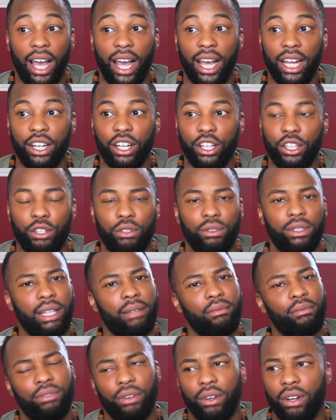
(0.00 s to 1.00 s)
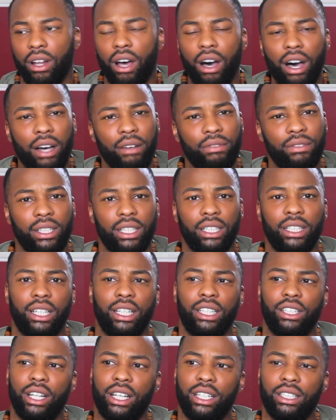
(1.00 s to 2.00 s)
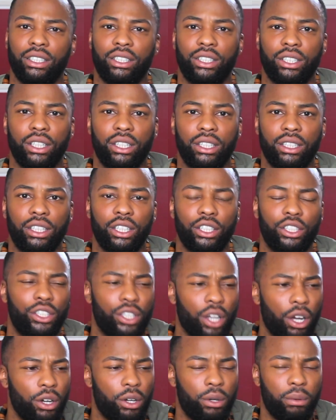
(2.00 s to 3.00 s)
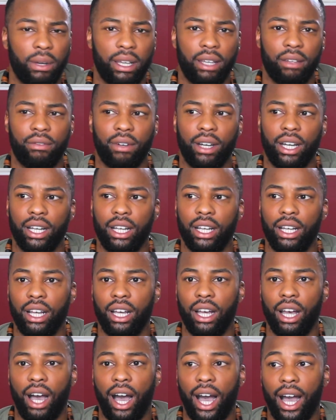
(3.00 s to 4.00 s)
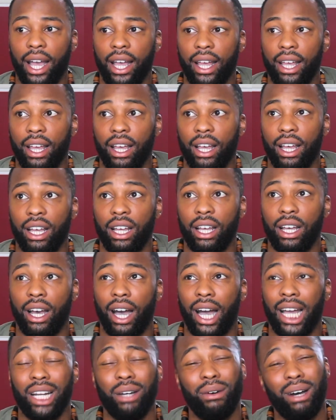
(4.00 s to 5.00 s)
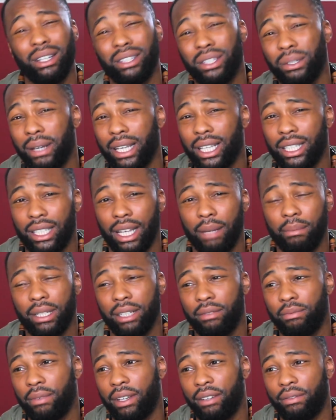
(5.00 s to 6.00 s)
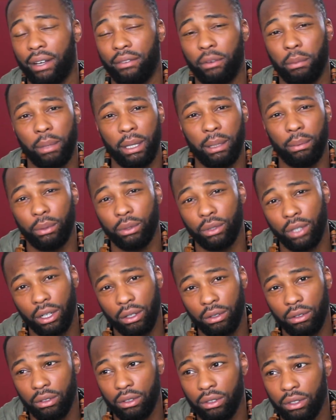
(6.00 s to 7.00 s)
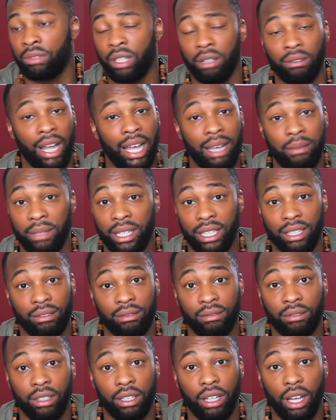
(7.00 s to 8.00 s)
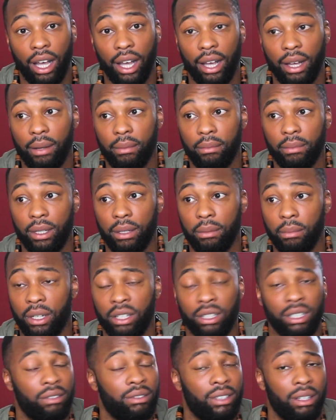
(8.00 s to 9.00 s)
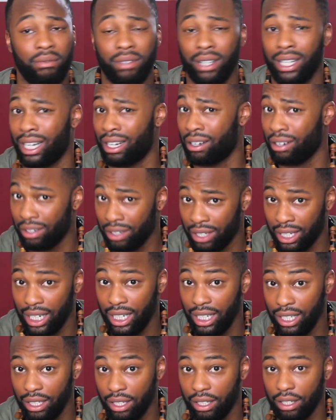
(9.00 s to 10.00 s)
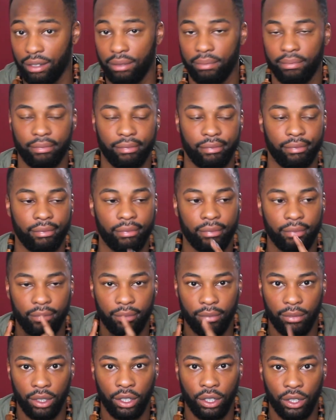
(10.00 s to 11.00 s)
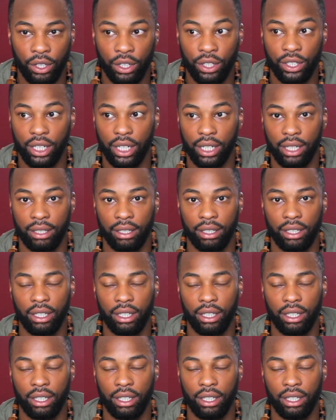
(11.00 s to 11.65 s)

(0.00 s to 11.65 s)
and use them for laughs and to joke with. I know how to accept if other people don't like me because of something I can't change. Good on ya.